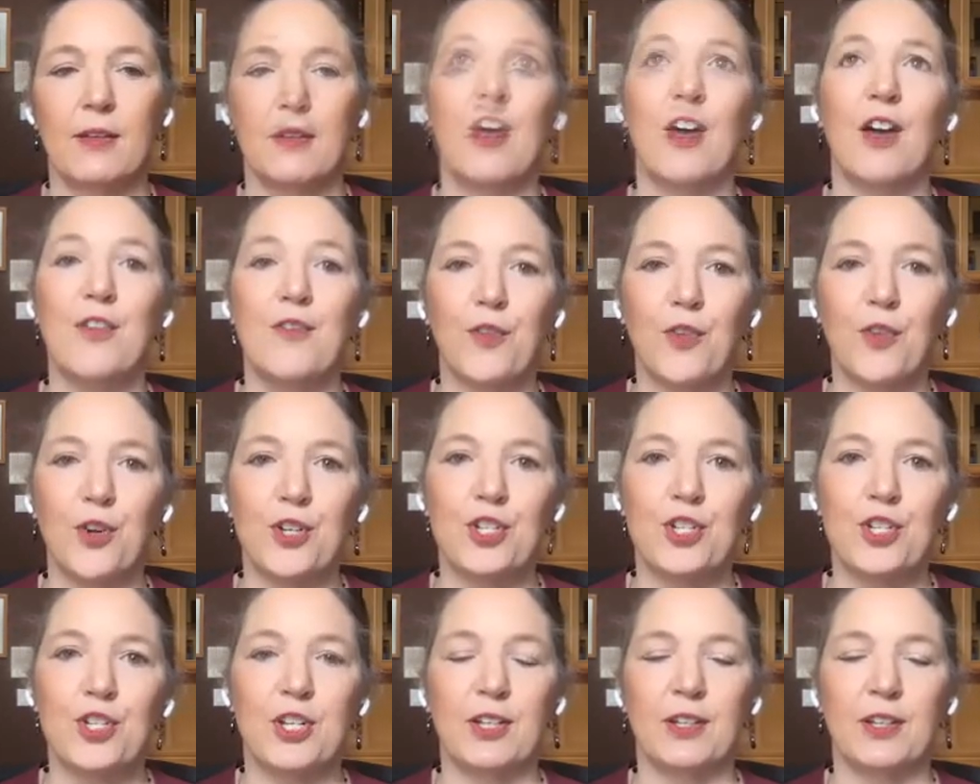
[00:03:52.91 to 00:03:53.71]

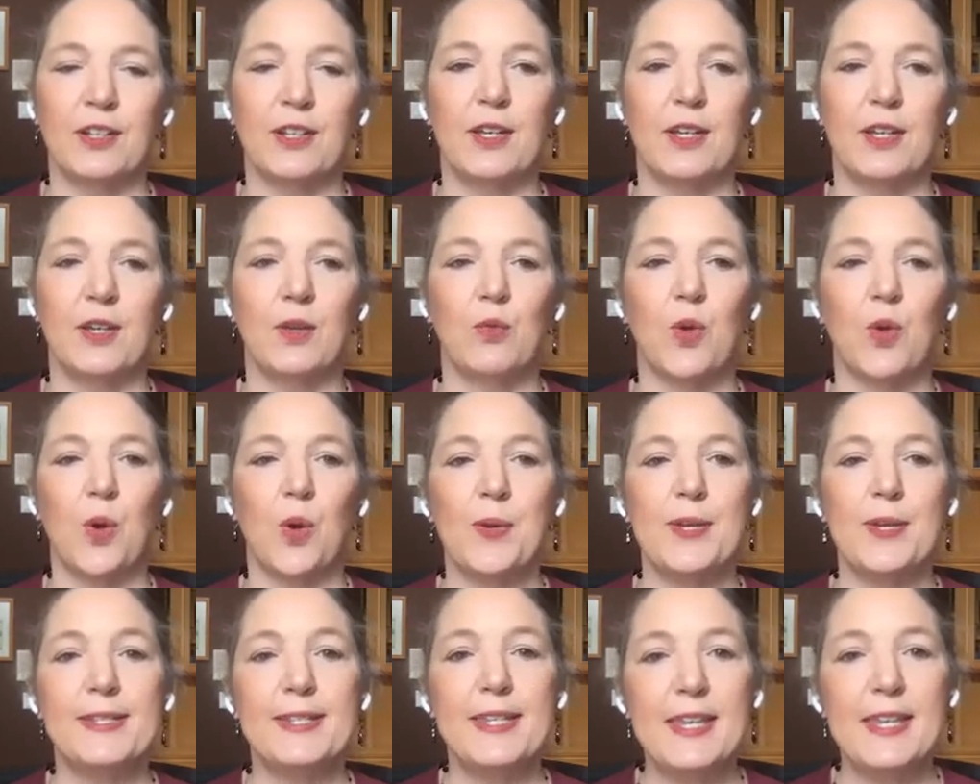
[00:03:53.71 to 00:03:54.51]
Unfortunately, what
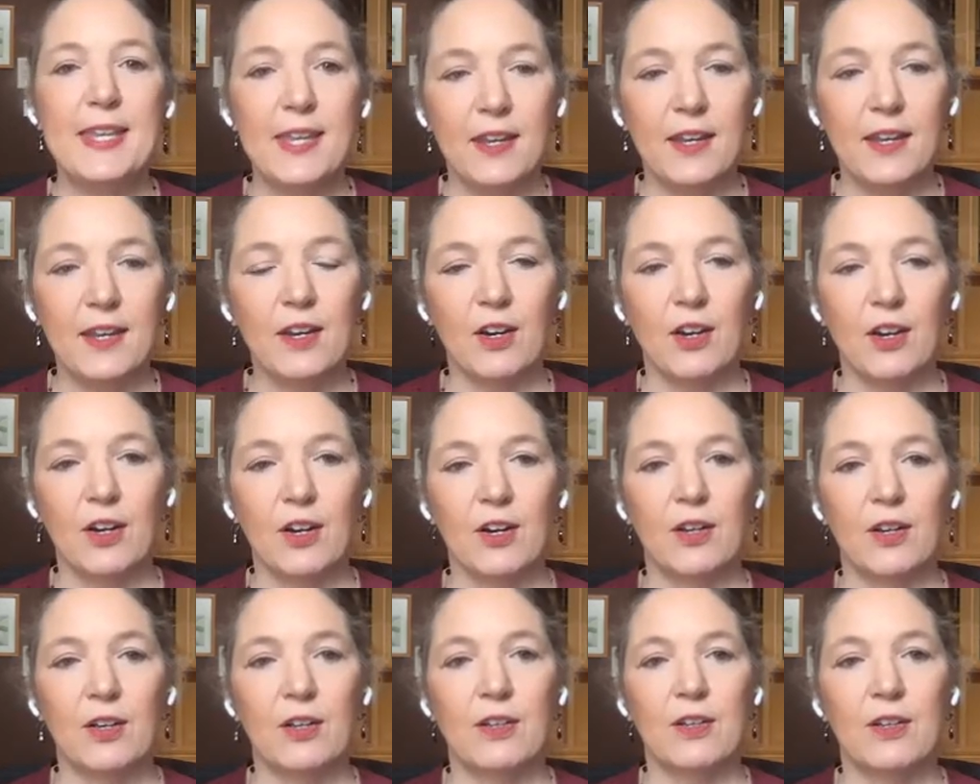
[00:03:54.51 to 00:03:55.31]
we see
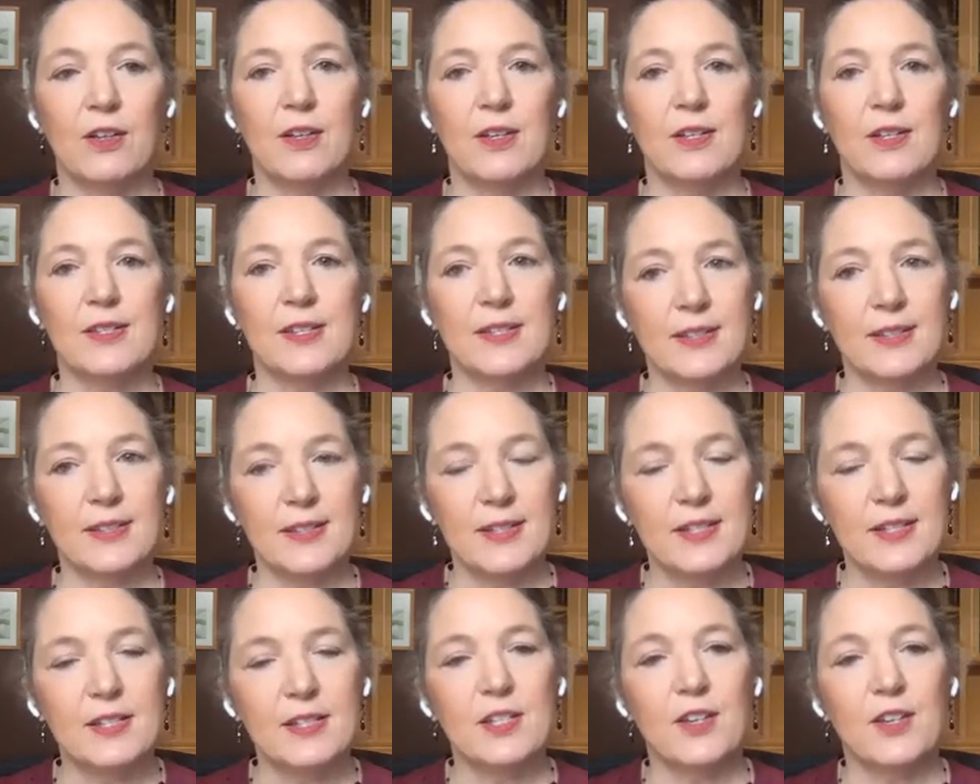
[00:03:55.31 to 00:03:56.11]
here is this
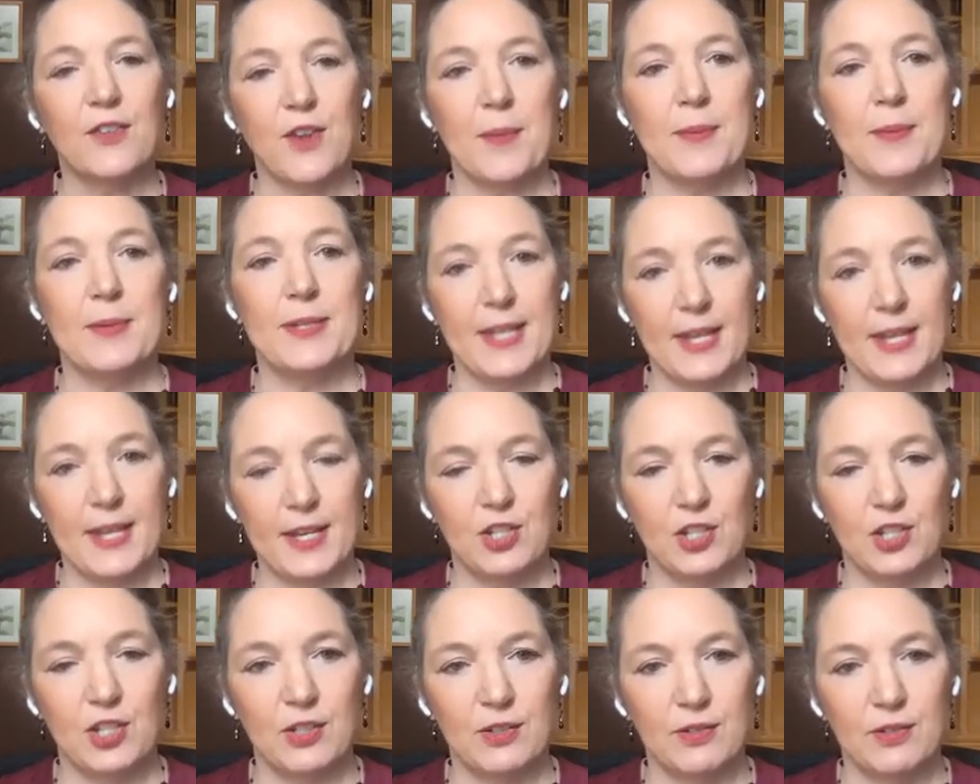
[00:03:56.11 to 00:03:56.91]
leads to
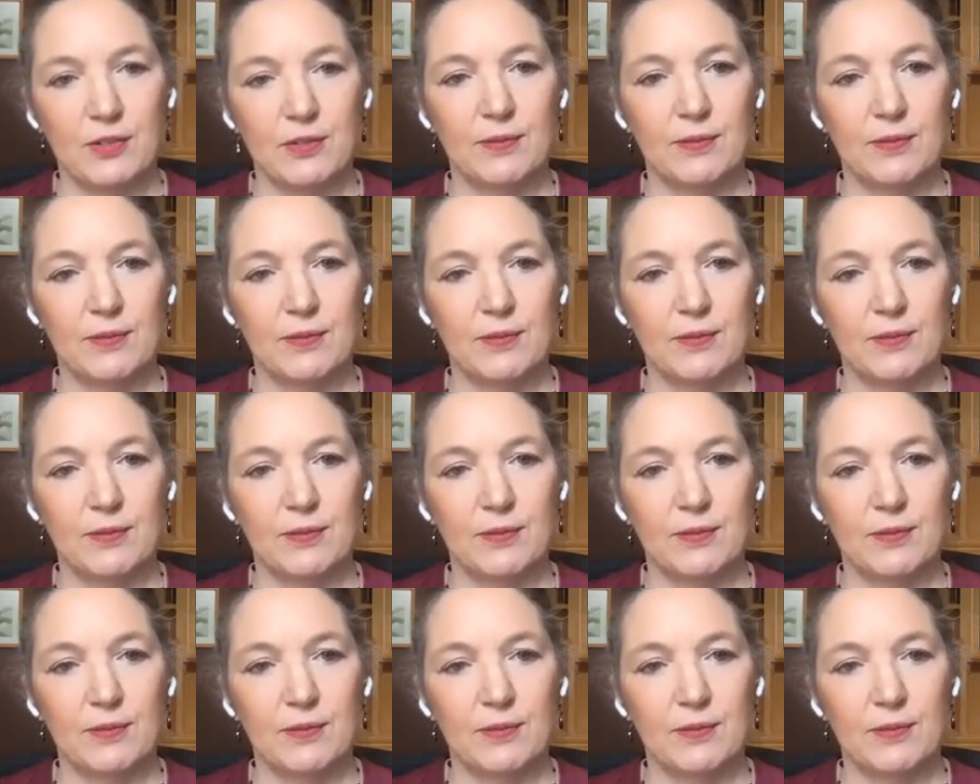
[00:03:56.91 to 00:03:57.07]
fragmentation.